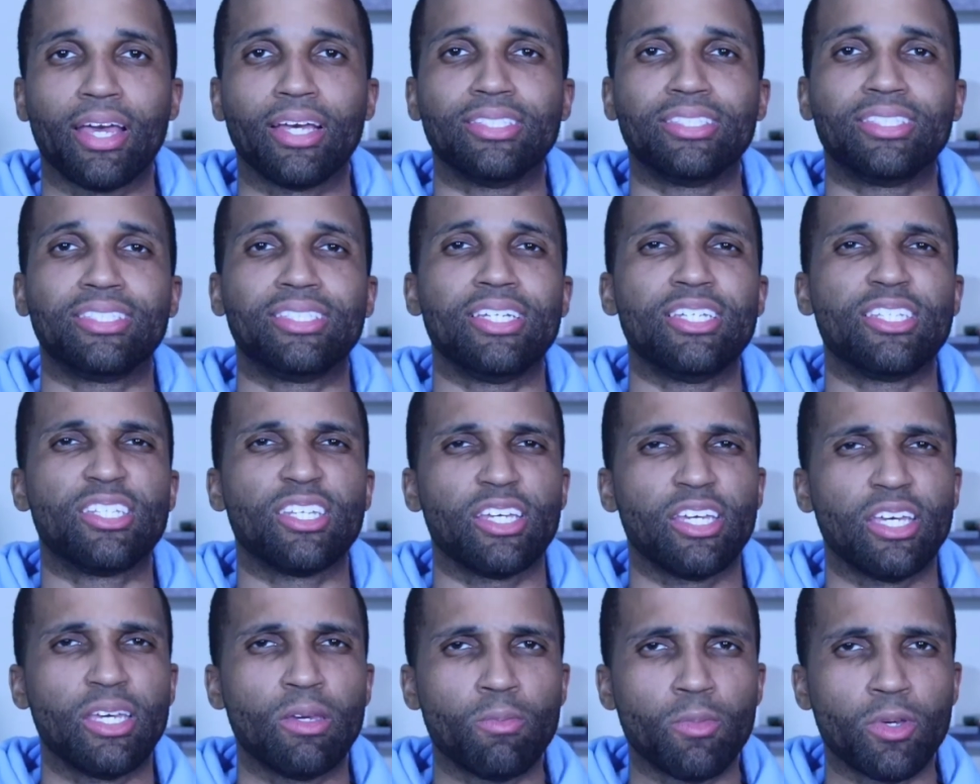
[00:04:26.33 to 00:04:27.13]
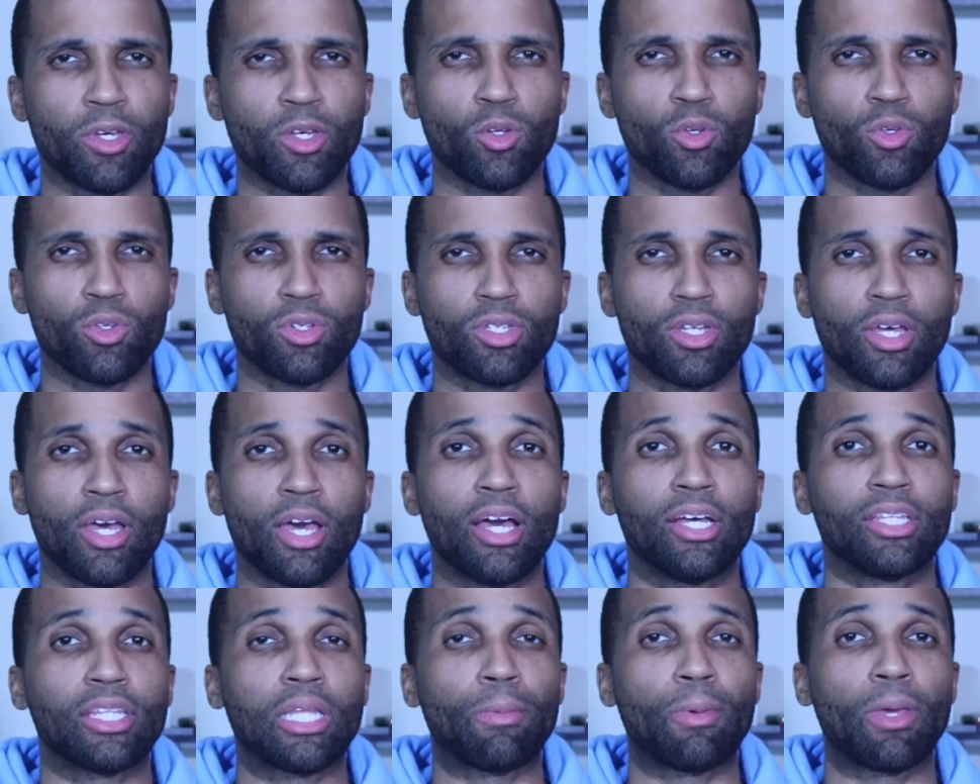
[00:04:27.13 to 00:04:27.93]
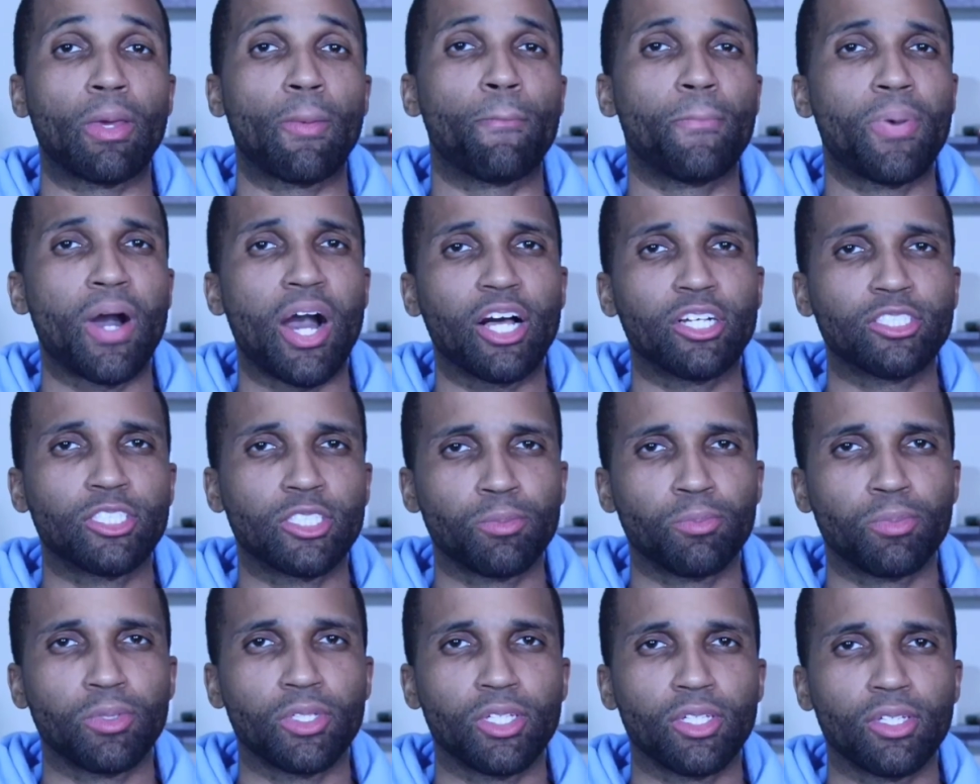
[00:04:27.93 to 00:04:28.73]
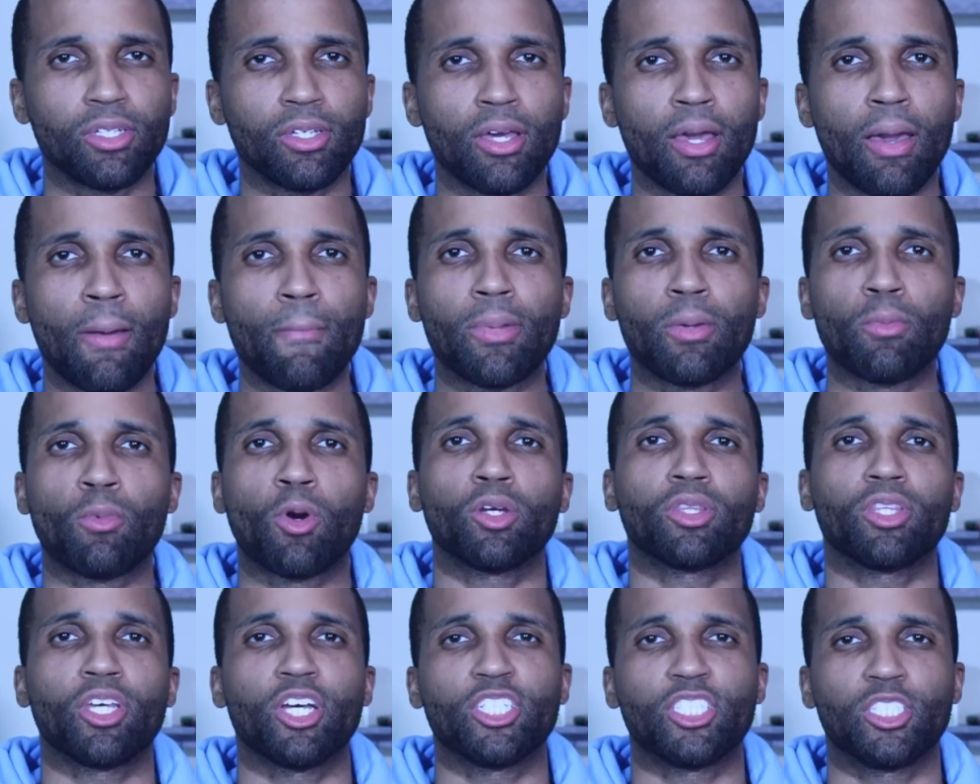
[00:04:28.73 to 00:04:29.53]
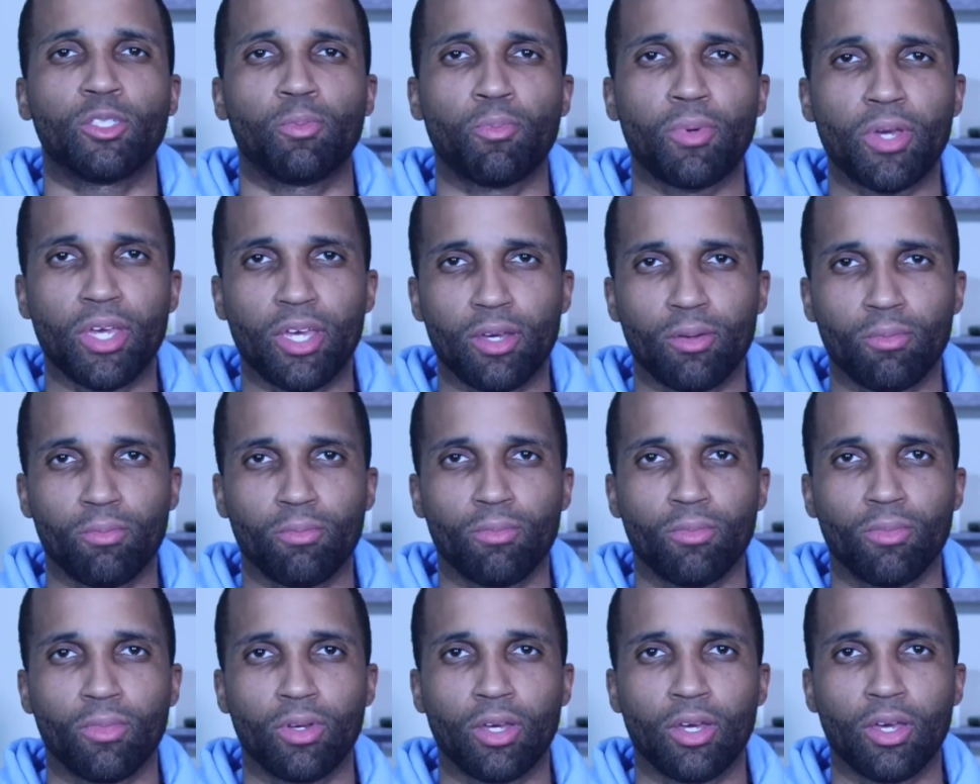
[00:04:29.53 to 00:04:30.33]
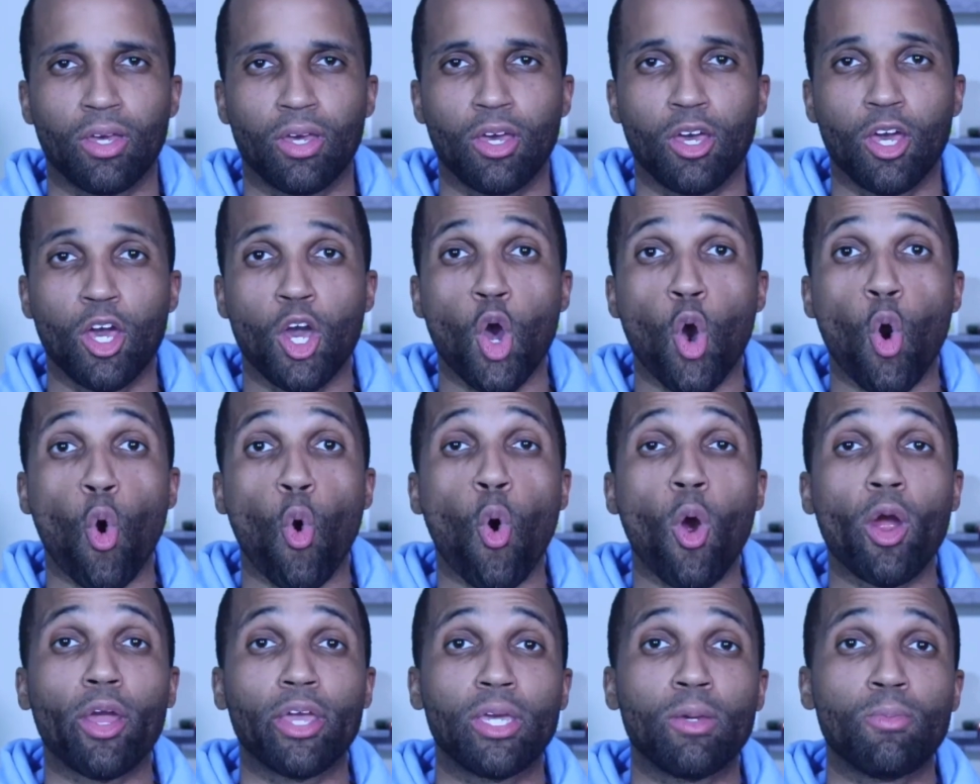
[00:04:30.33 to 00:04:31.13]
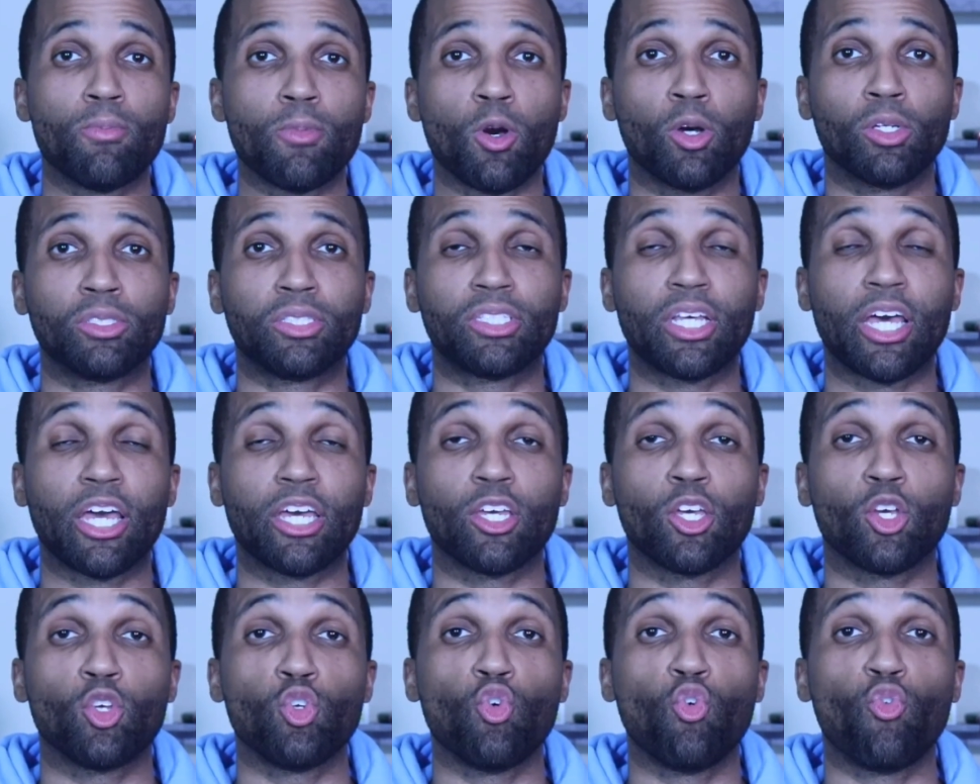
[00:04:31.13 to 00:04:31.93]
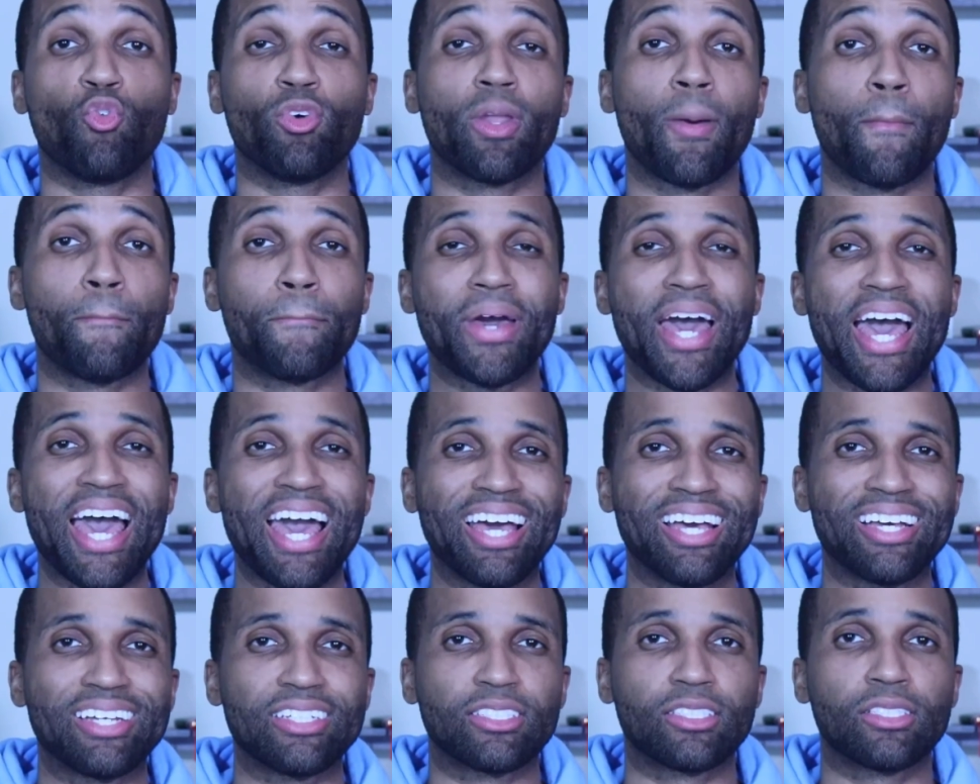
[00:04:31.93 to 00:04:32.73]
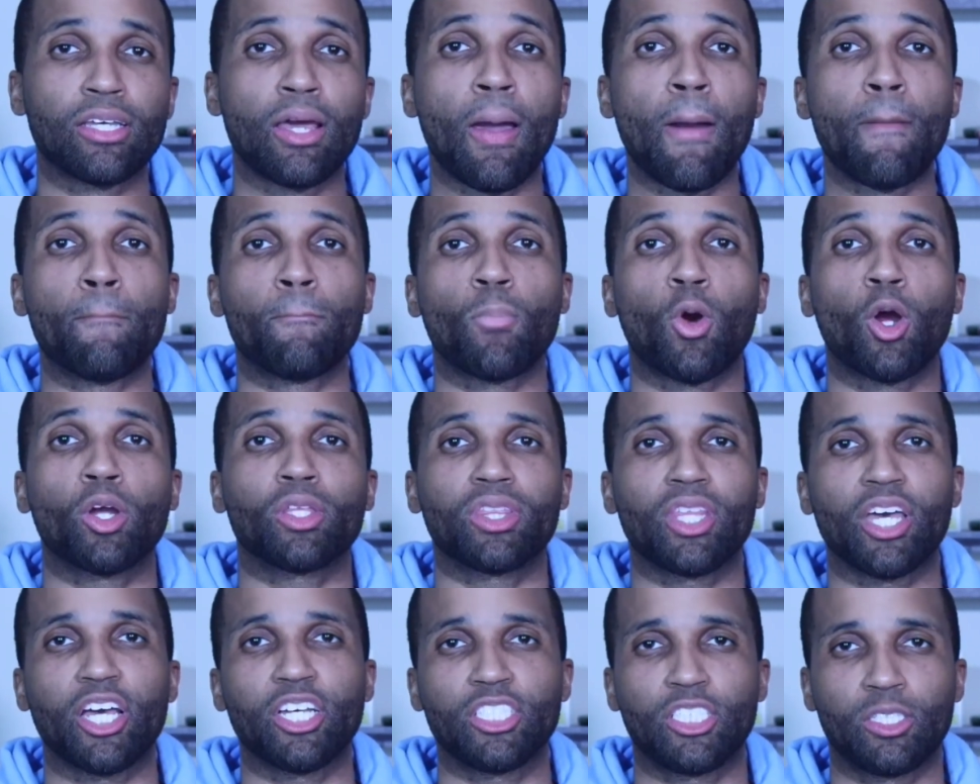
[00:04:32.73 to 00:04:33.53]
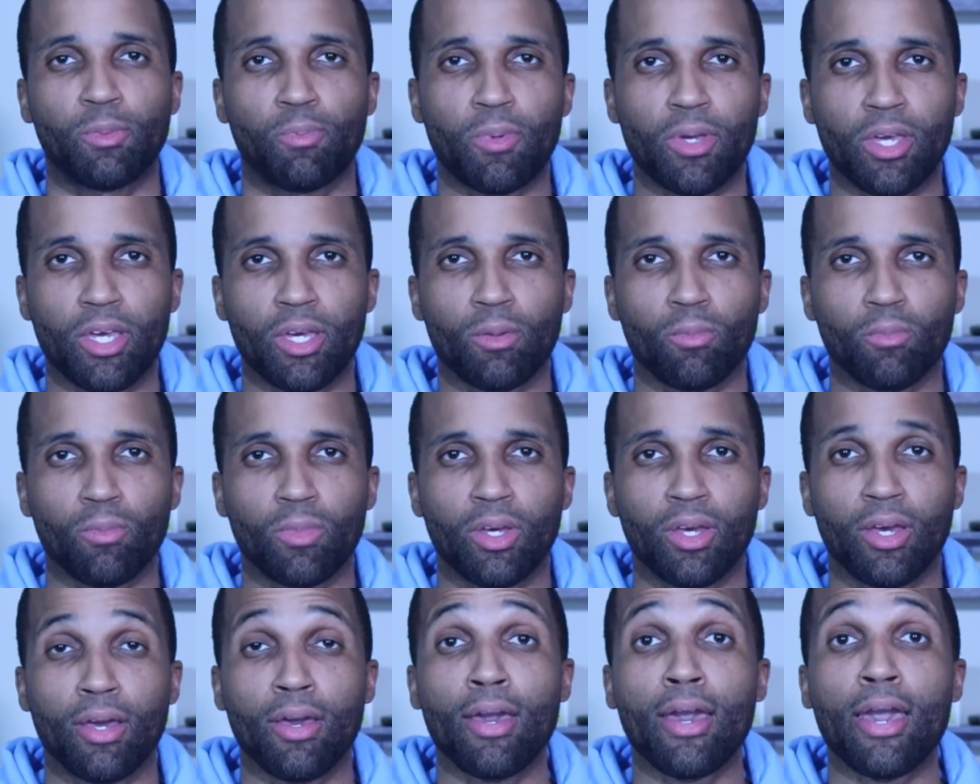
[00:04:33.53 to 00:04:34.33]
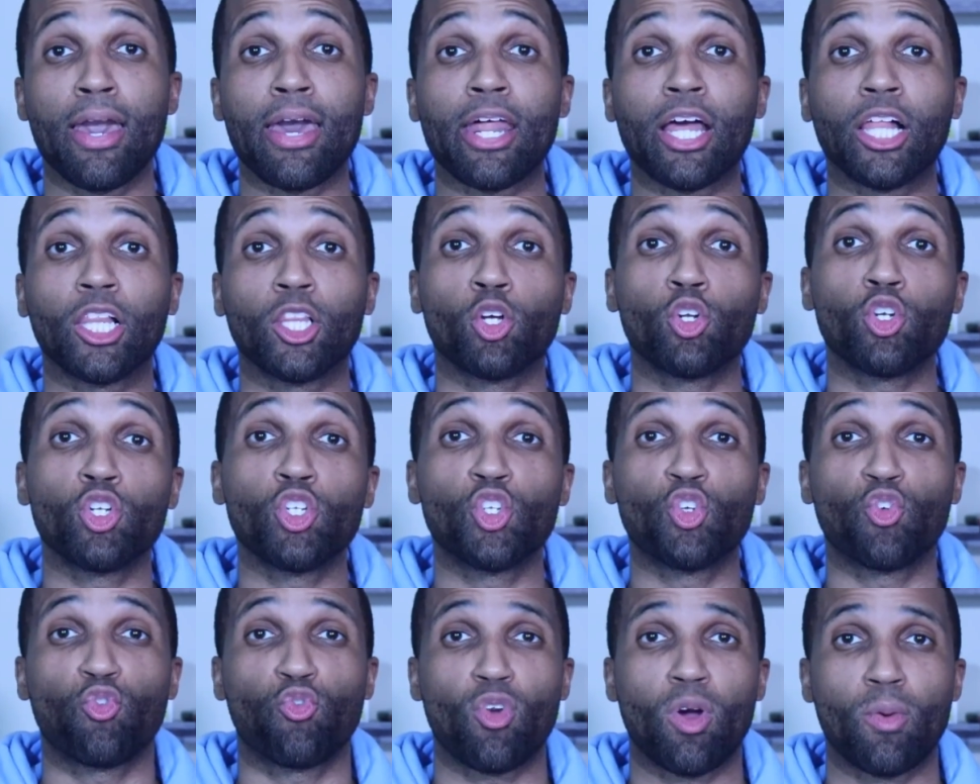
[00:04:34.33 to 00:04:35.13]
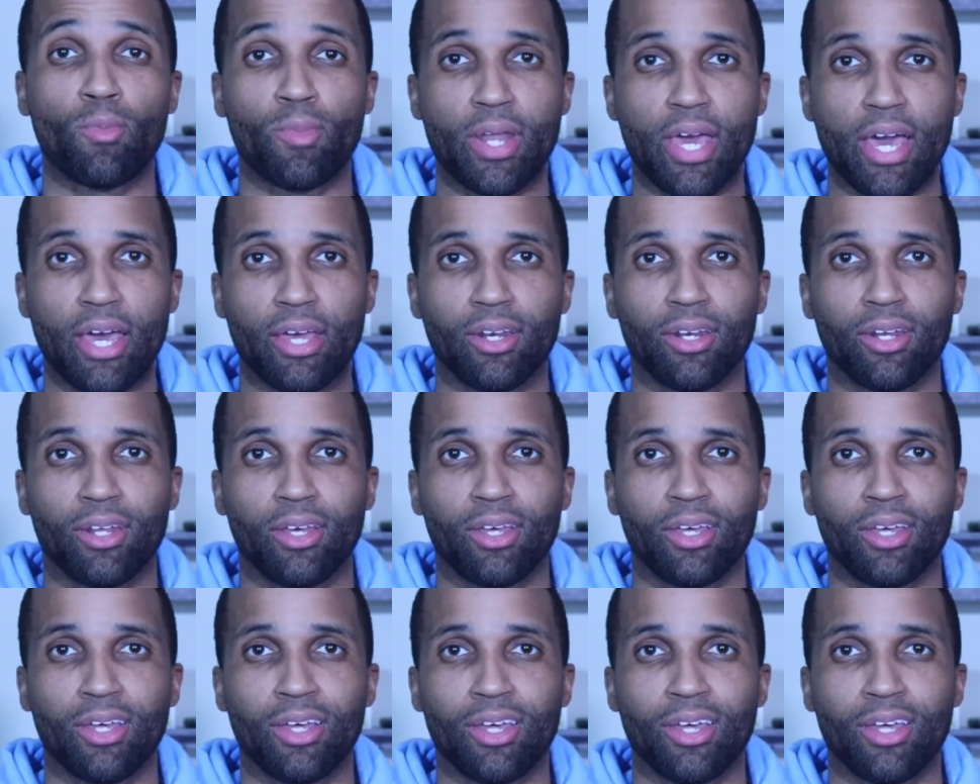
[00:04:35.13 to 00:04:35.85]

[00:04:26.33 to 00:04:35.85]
It sees emails that may possibly be marked as spam, or emails that you've in the past marked as spam, and it learns from that.